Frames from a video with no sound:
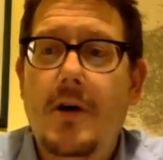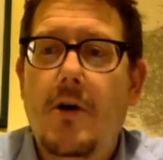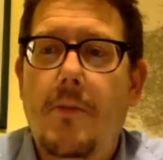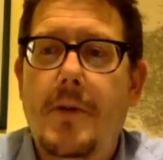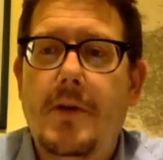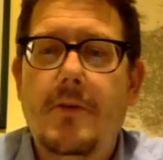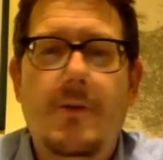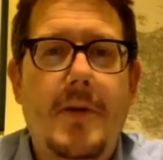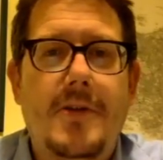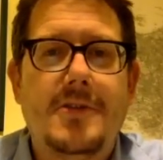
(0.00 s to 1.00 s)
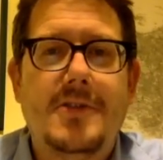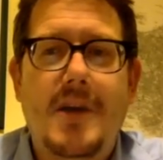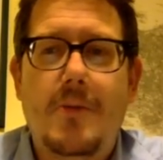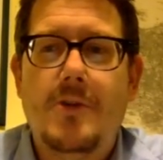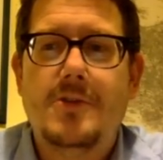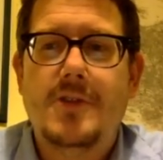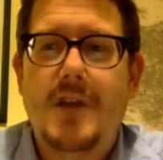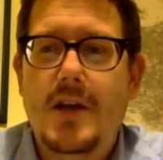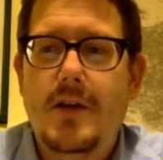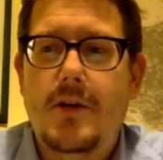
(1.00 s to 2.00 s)
hoping you don't make the same ones
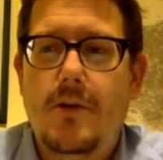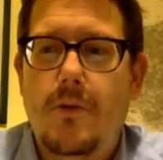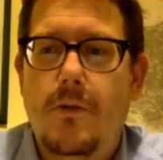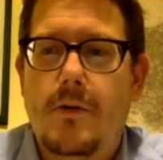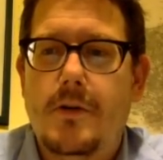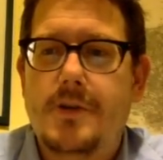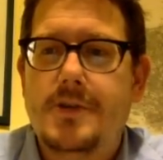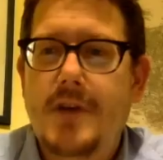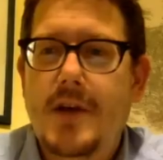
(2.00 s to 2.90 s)
in yours.